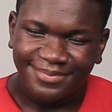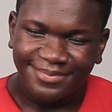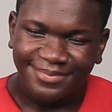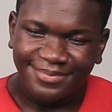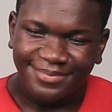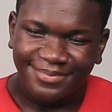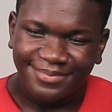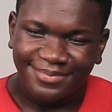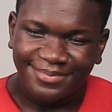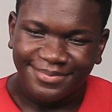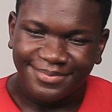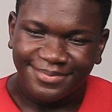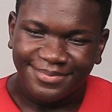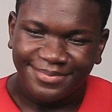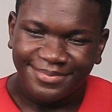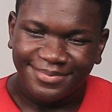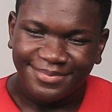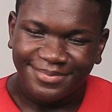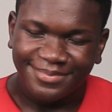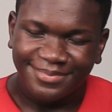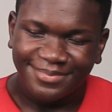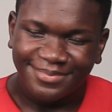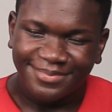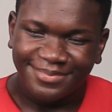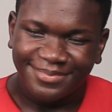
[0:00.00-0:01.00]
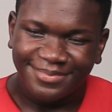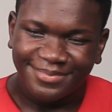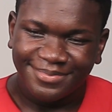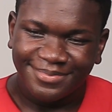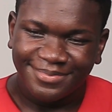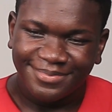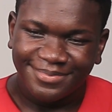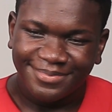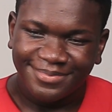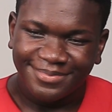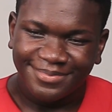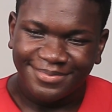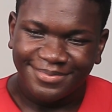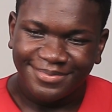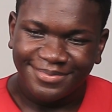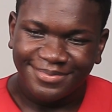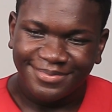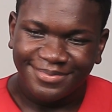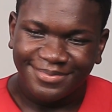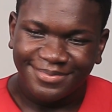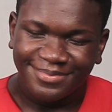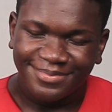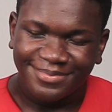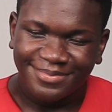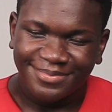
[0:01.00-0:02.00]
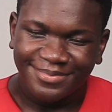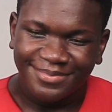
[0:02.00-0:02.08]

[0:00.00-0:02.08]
[no speech]